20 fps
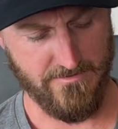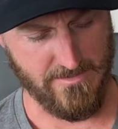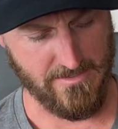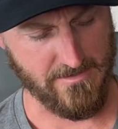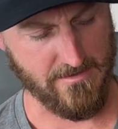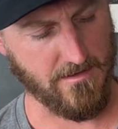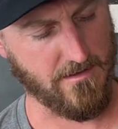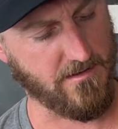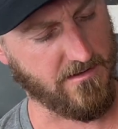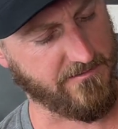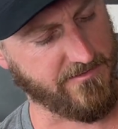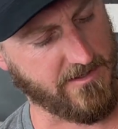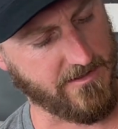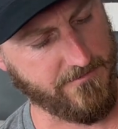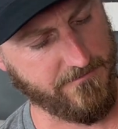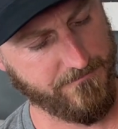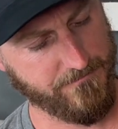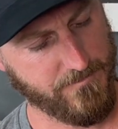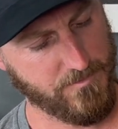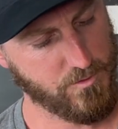feel like I got all of it.
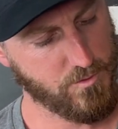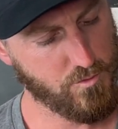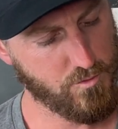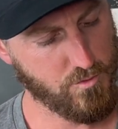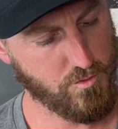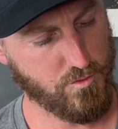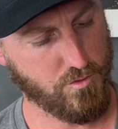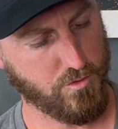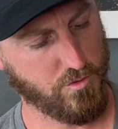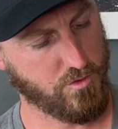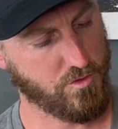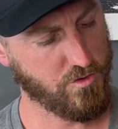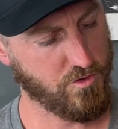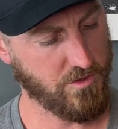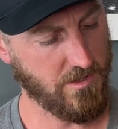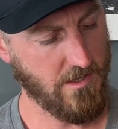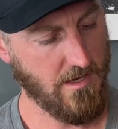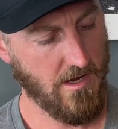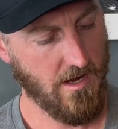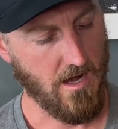
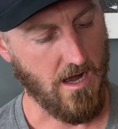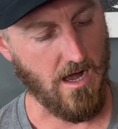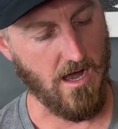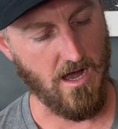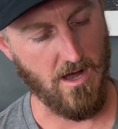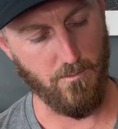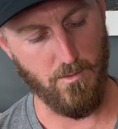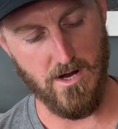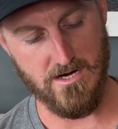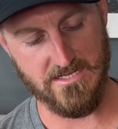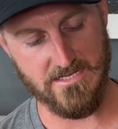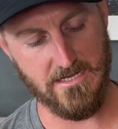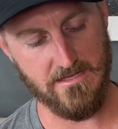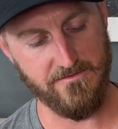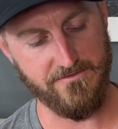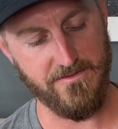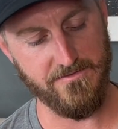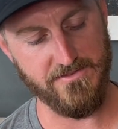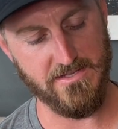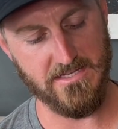Walk 10 to
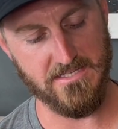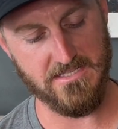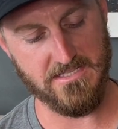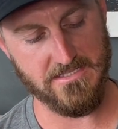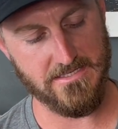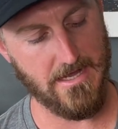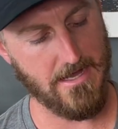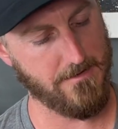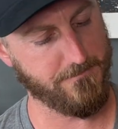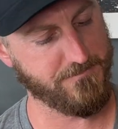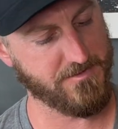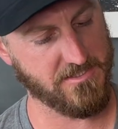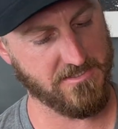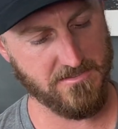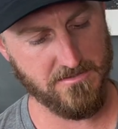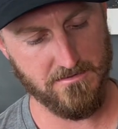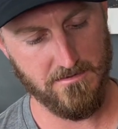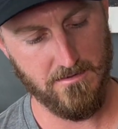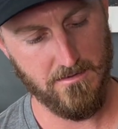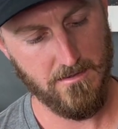15
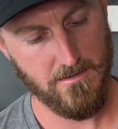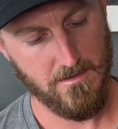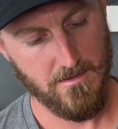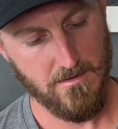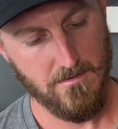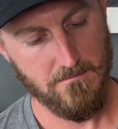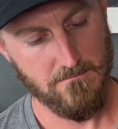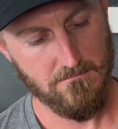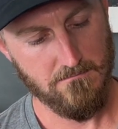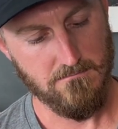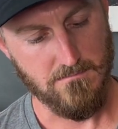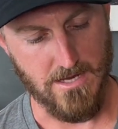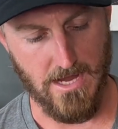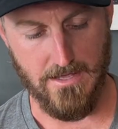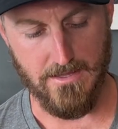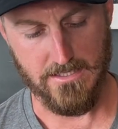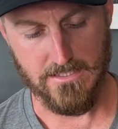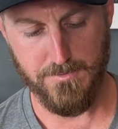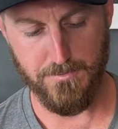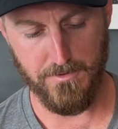steps.
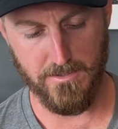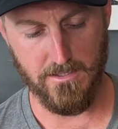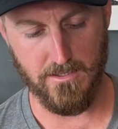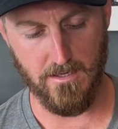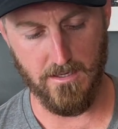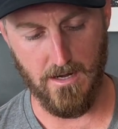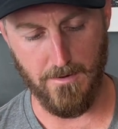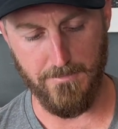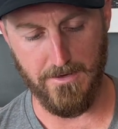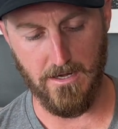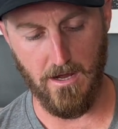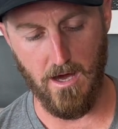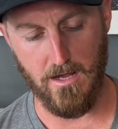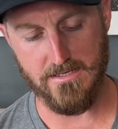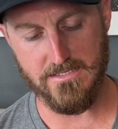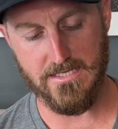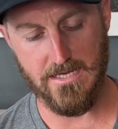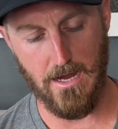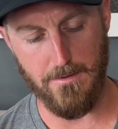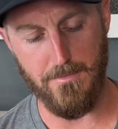Yeah, that's pretty good. I mean,
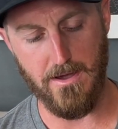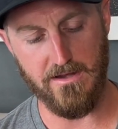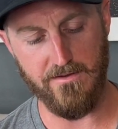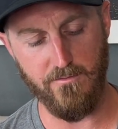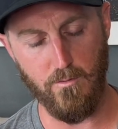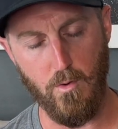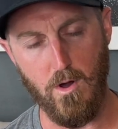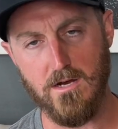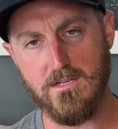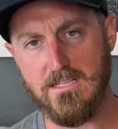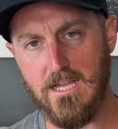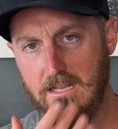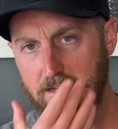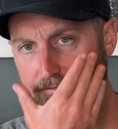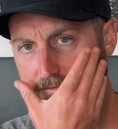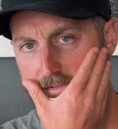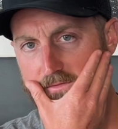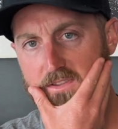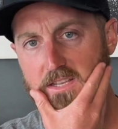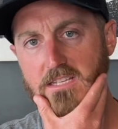honestly, I might even walk 10 to
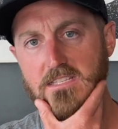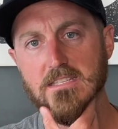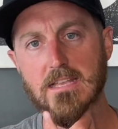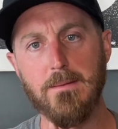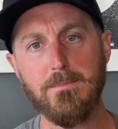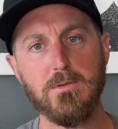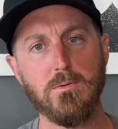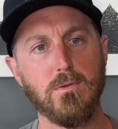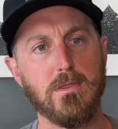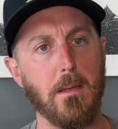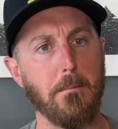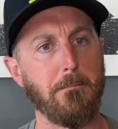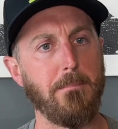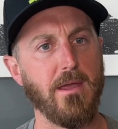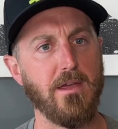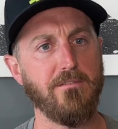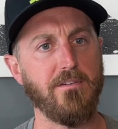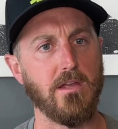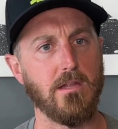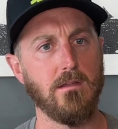15 steps with a
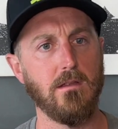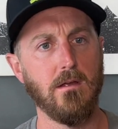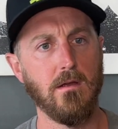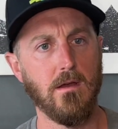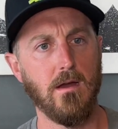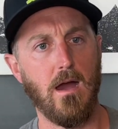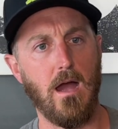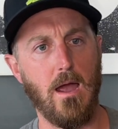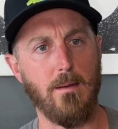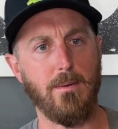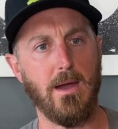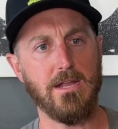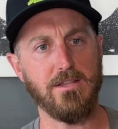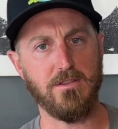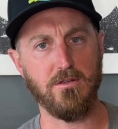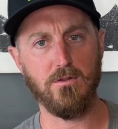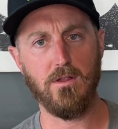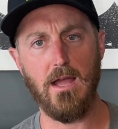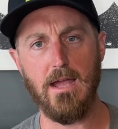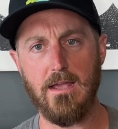pivot. I might
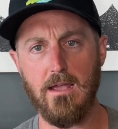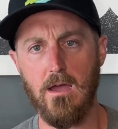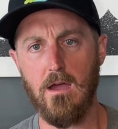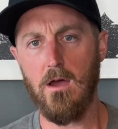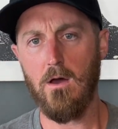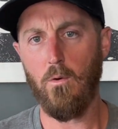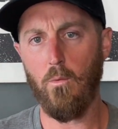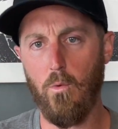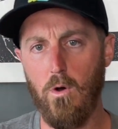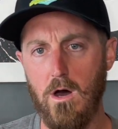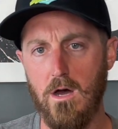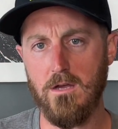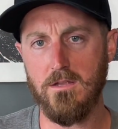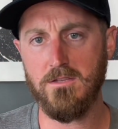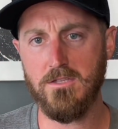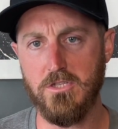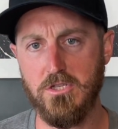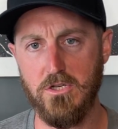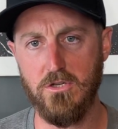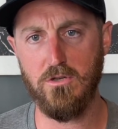do like
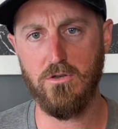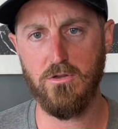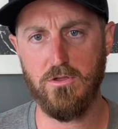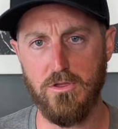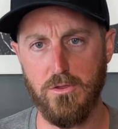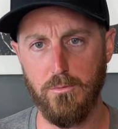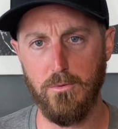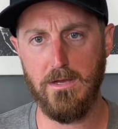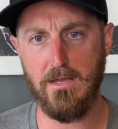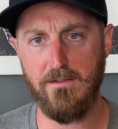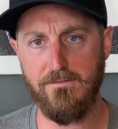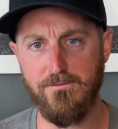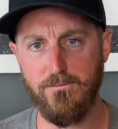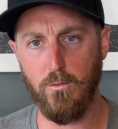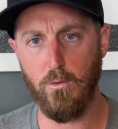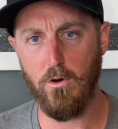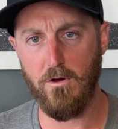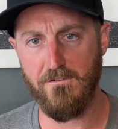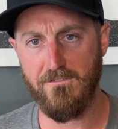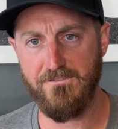1, 2, 3,
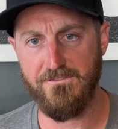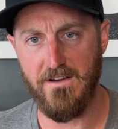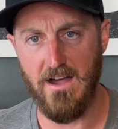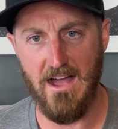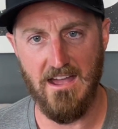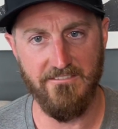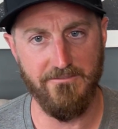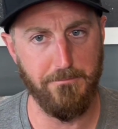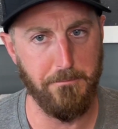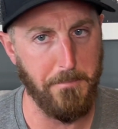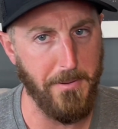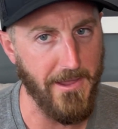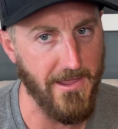4, 5,